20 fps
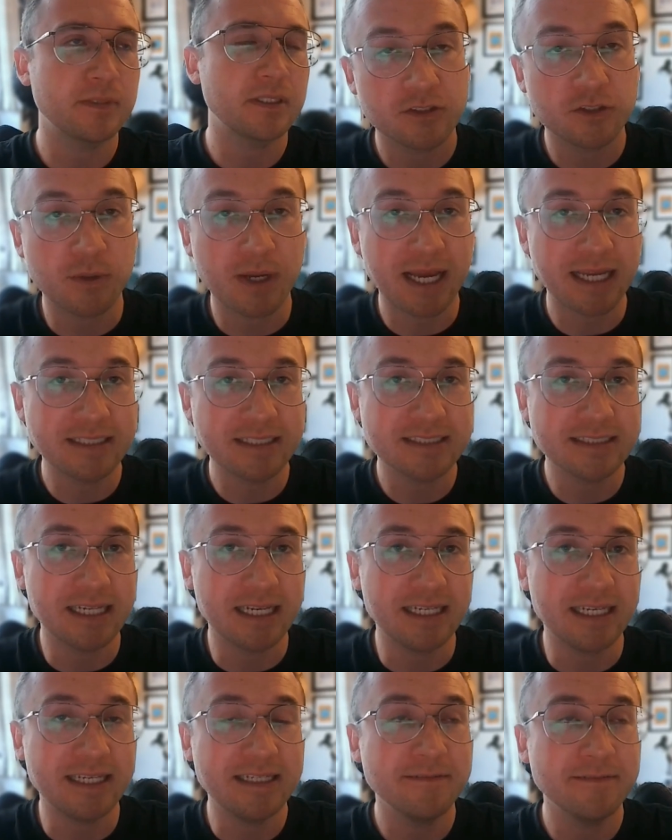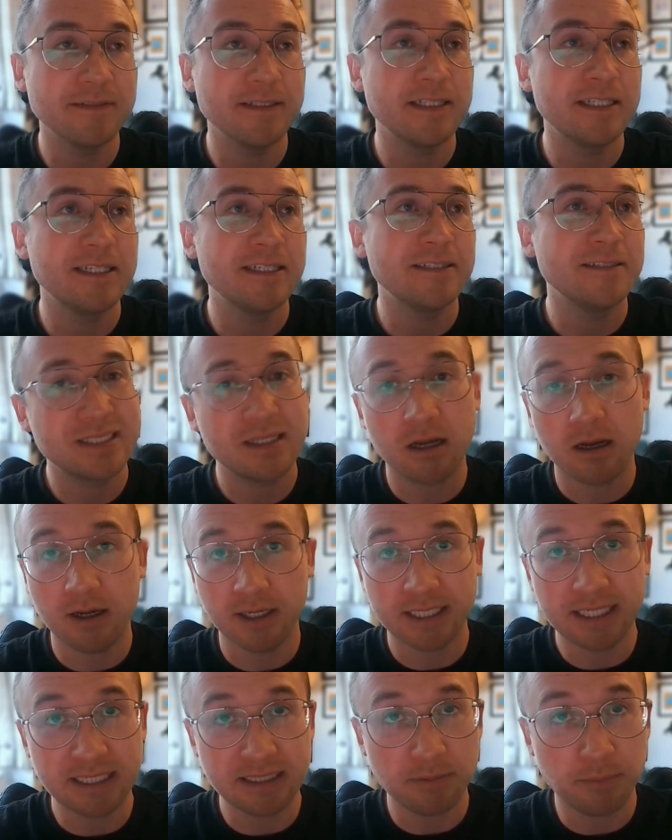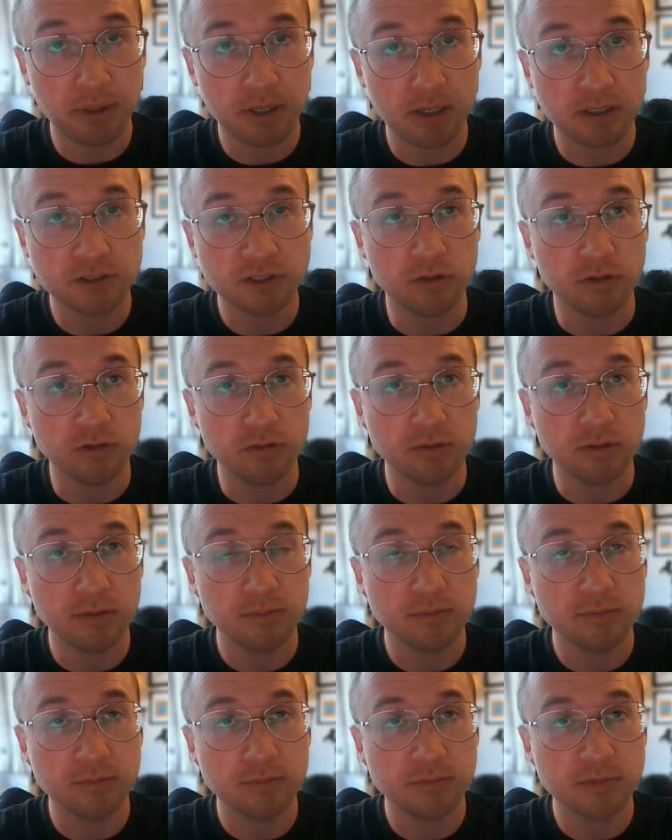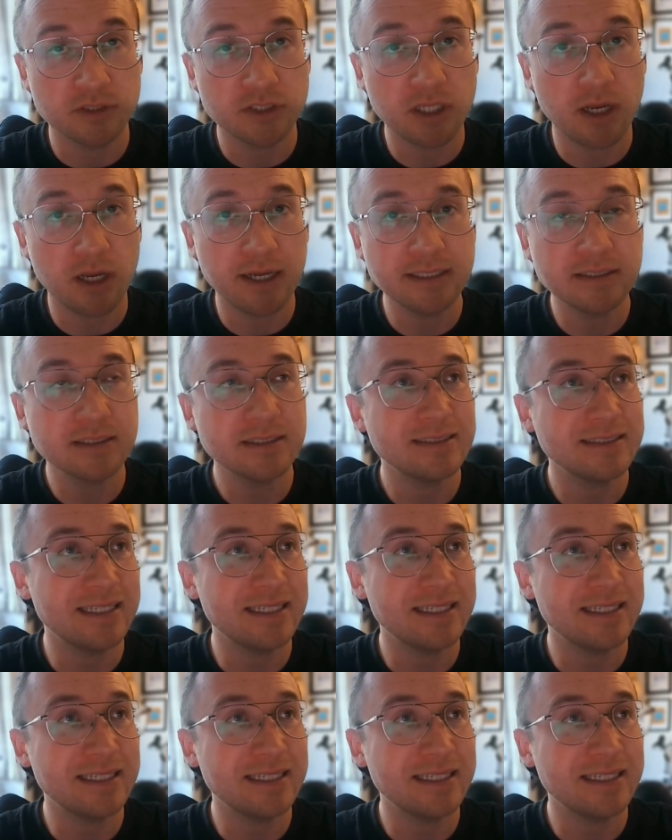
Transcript: So Antonelli can't get the pass on Sainz.